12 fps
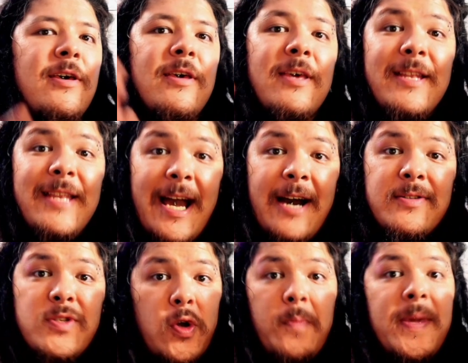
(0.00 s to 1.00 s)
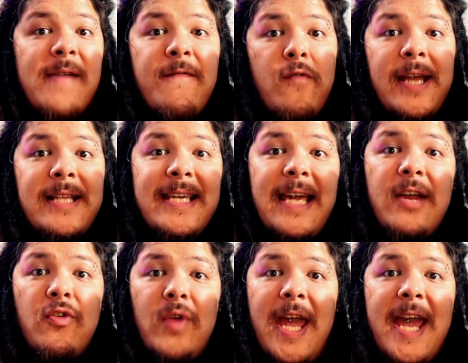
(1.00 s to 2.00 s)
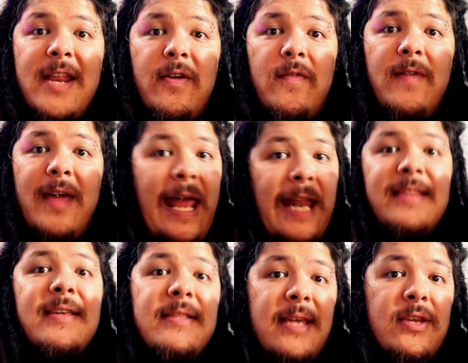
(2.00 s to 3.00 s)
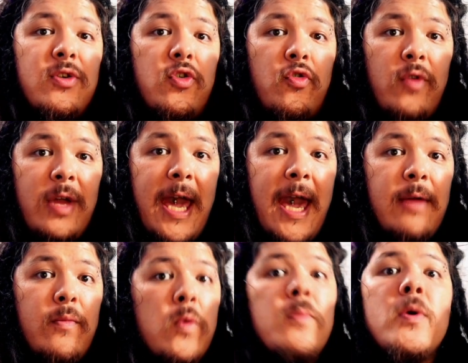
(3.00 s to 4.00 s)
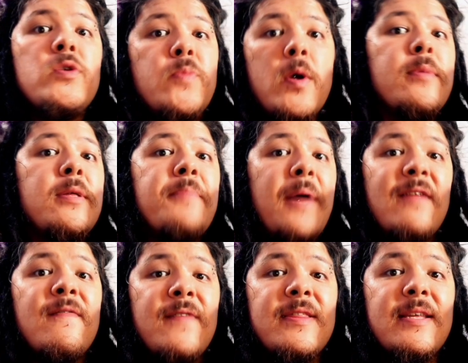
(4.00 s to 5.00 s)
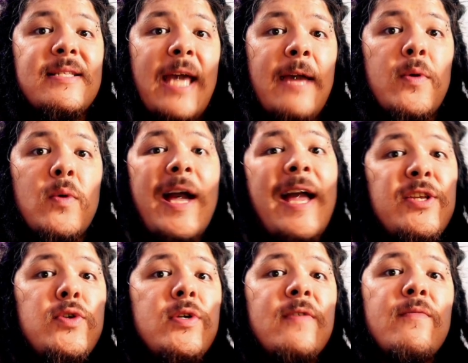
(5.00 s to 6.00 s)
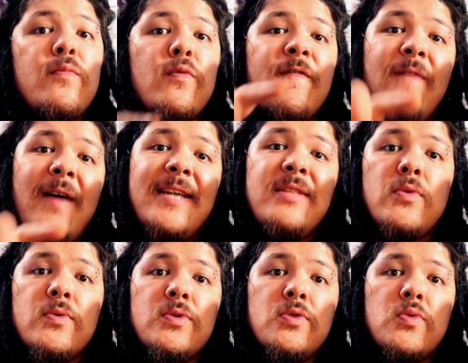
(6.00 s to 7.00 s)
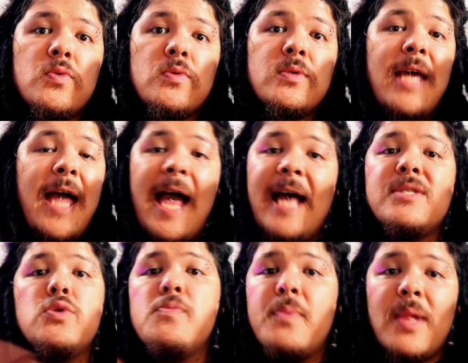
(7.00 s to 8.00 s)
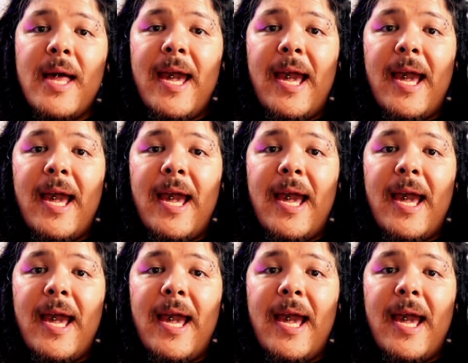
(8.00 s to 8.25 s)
Now, don't be afraid to get creative. Anything that you create will most probably benefit the table, and you can refine those tools as you play.